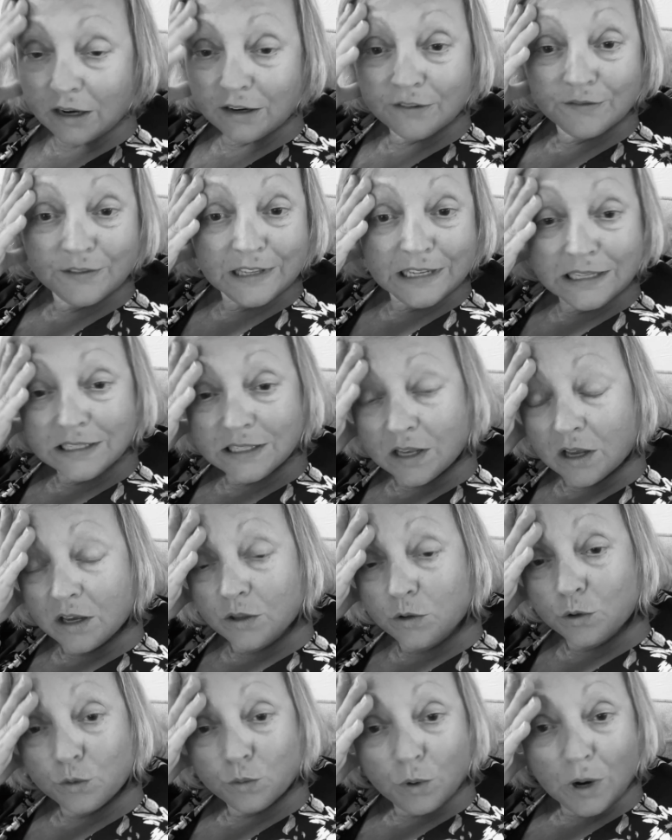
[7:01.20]
of these
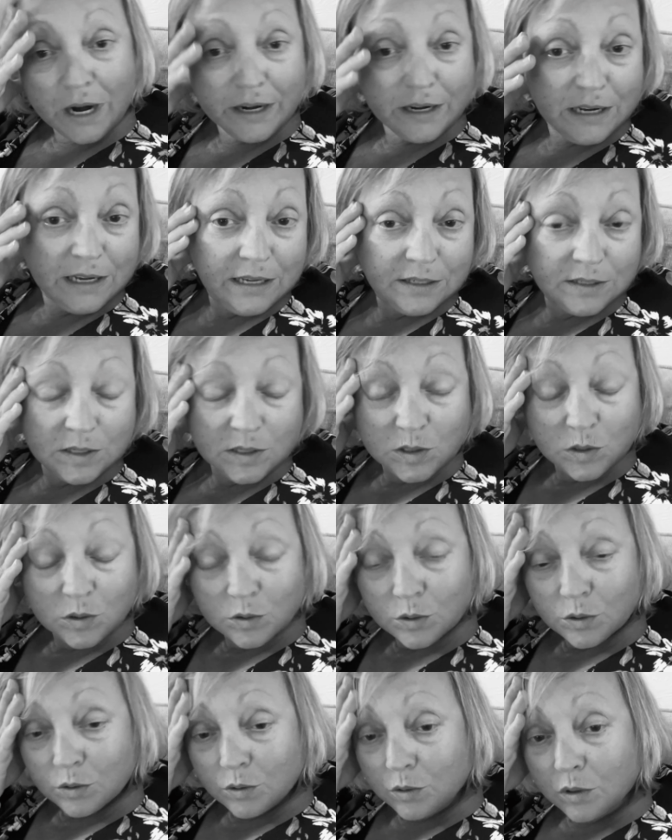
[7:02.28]
other writings,
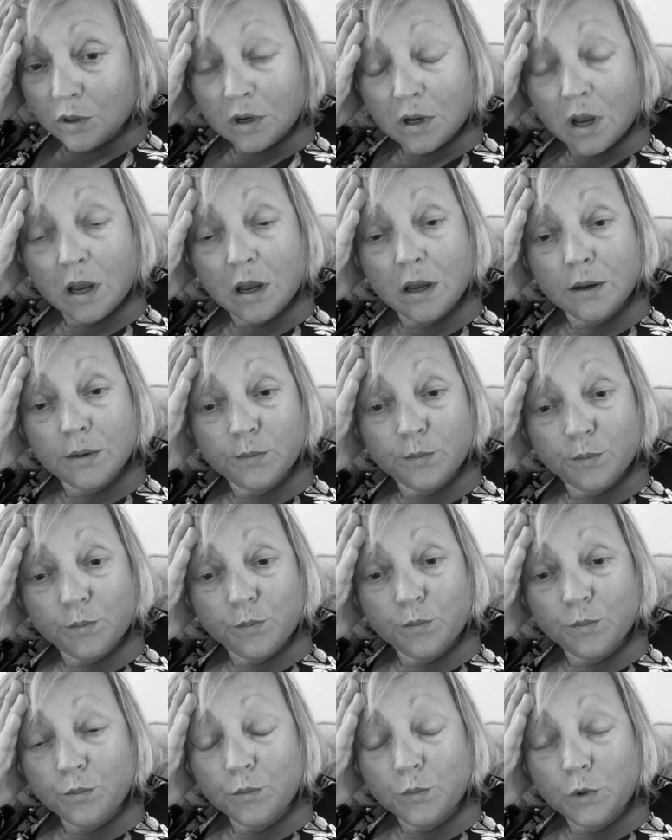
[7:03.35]
um,
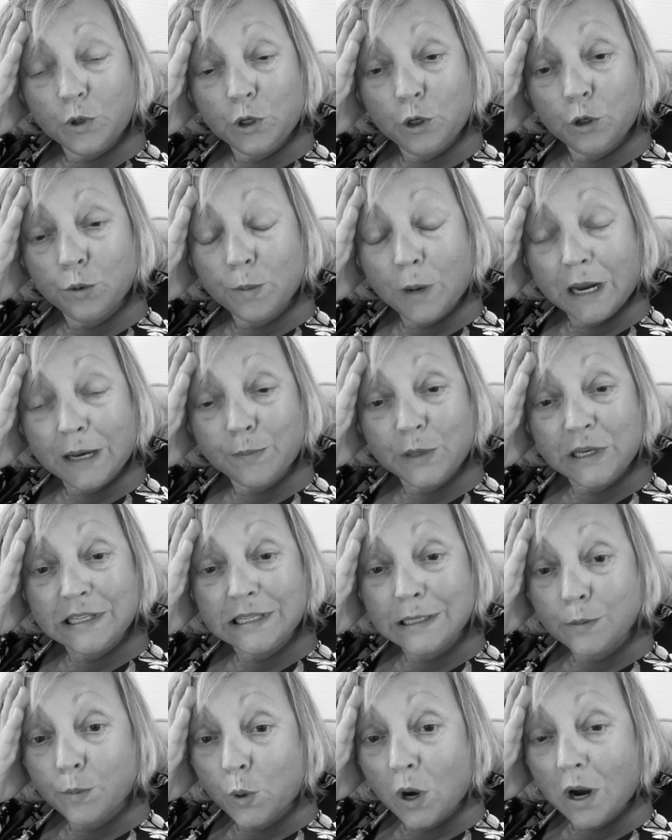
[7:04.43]
you might be
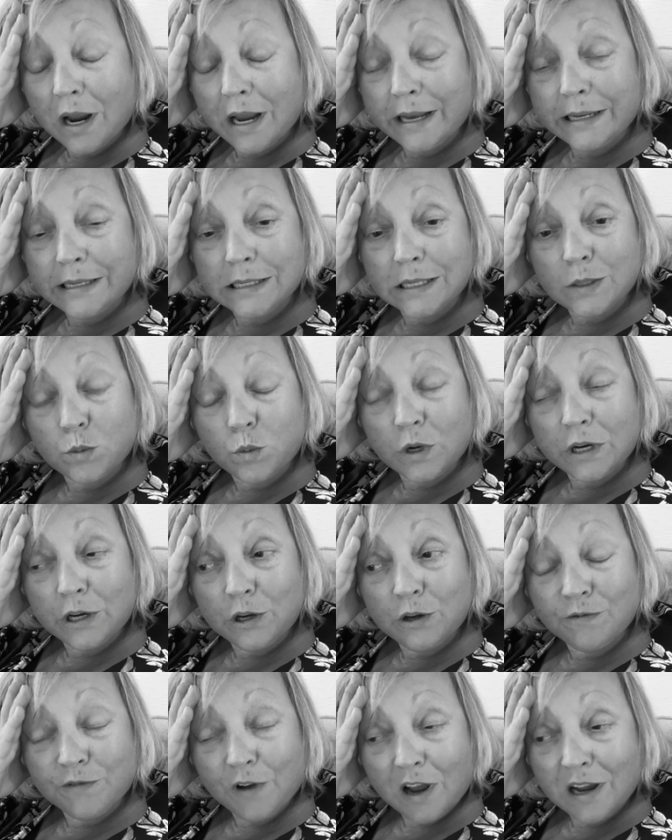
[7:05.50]
surprised what
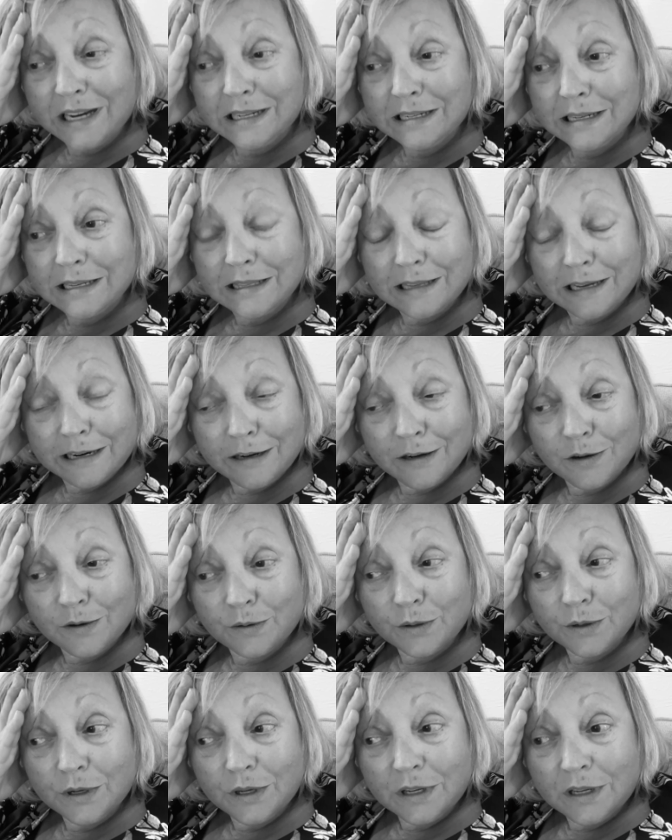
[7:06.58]
you find in there.
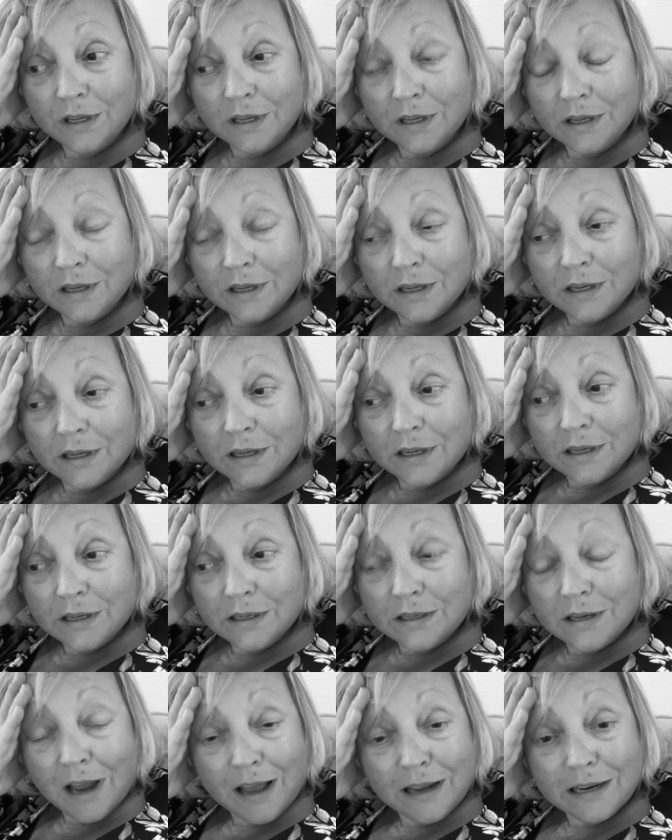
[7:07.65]

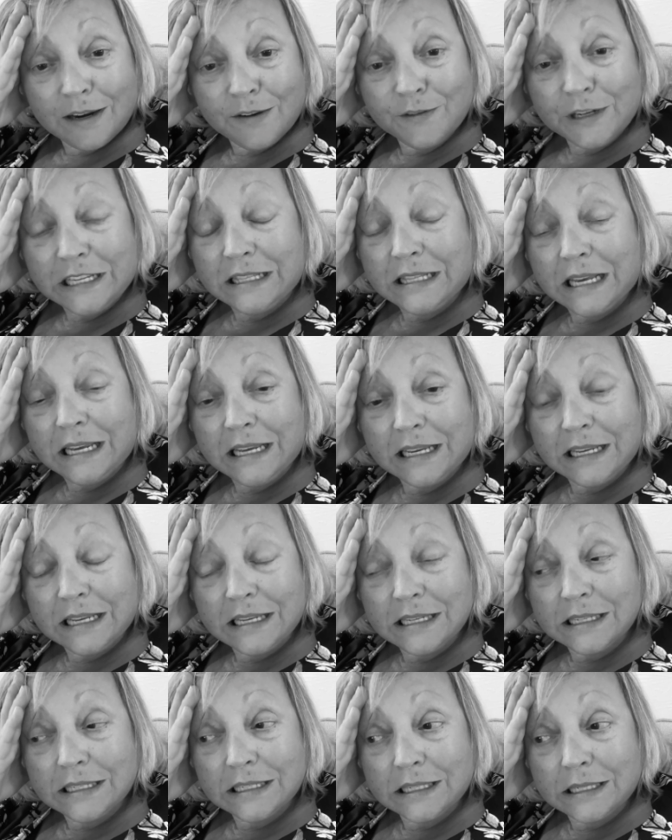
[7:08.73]
Not everything
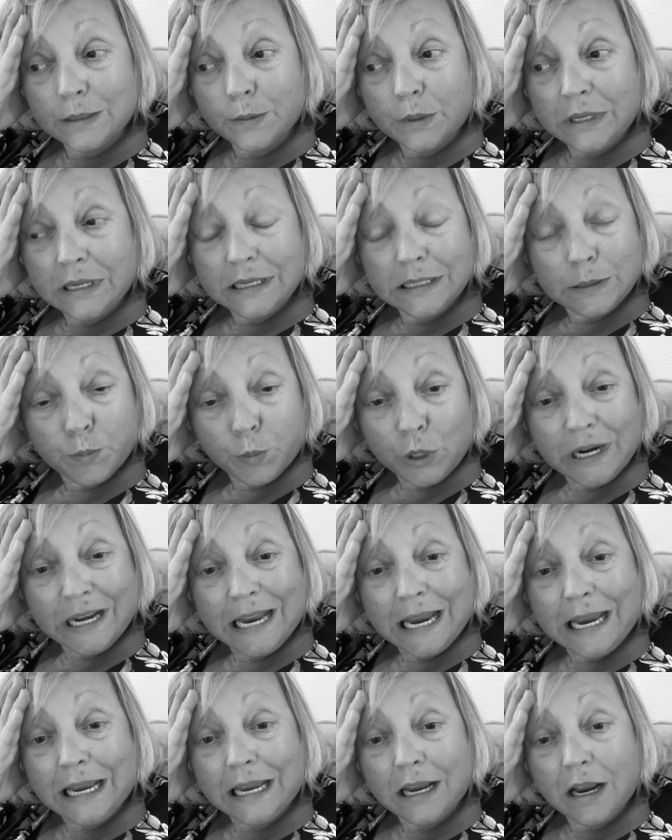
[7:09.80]
is is
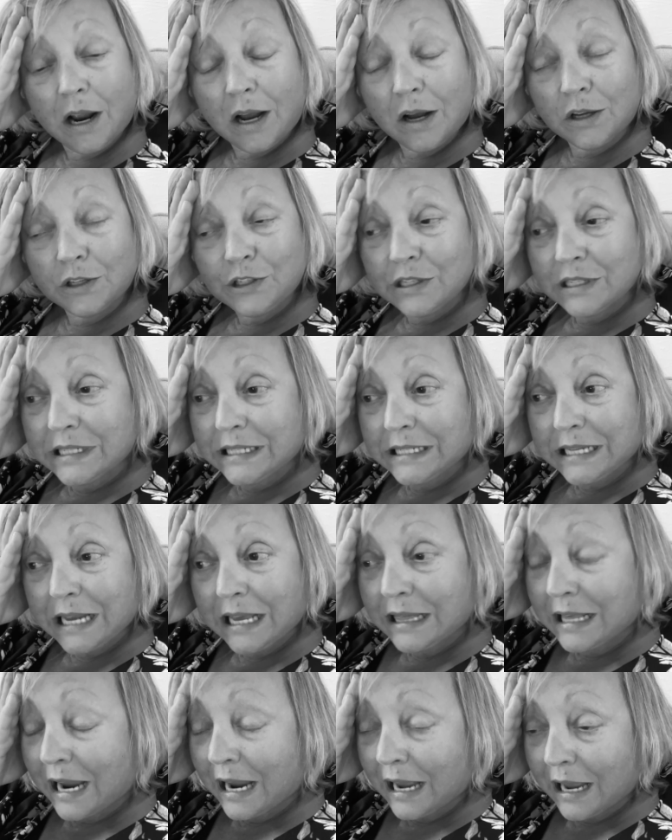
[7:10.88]
pretty. I'll just say
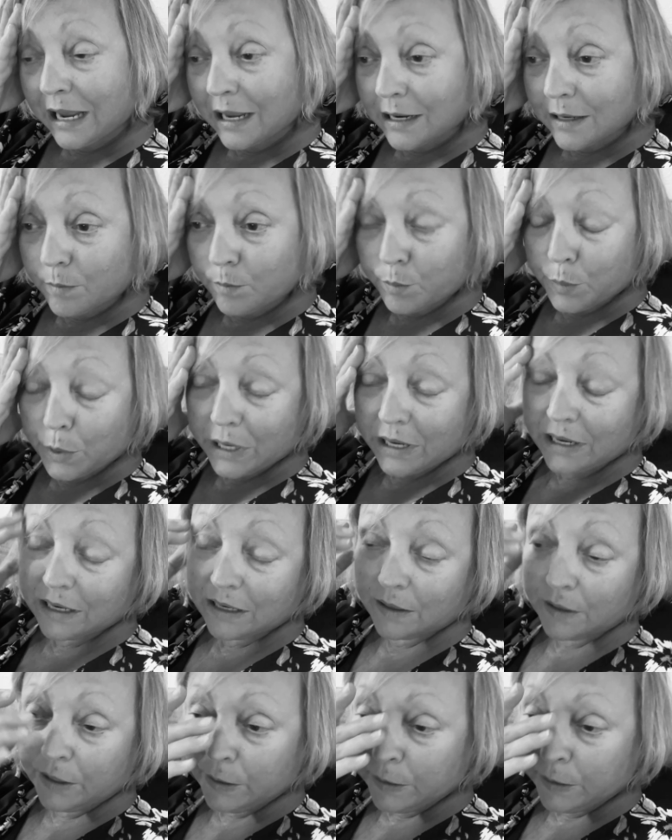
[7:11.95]
that. But